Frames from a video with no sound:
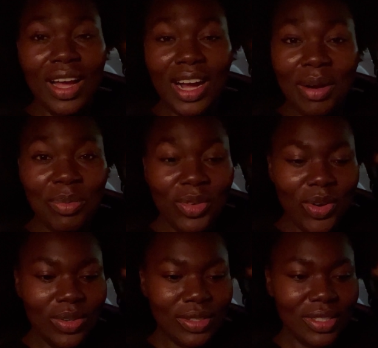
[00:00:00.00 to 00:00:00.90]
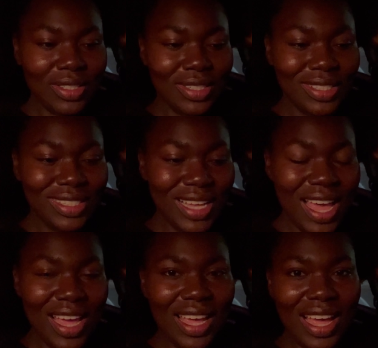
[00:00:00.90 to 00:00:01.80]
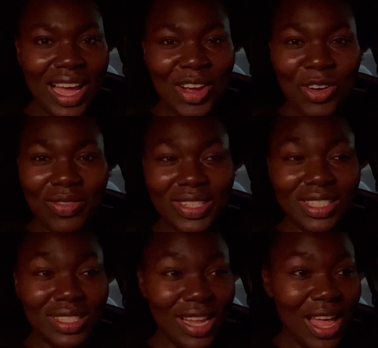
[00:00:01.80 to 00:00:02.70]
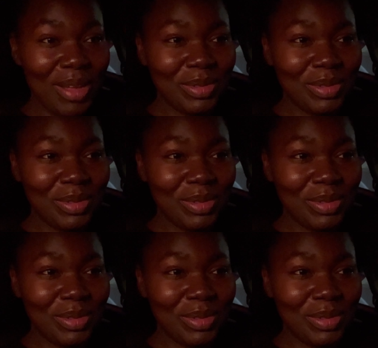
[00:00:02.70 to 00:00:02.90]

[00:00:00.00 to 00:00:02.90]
I'm Rose. Today I overslept,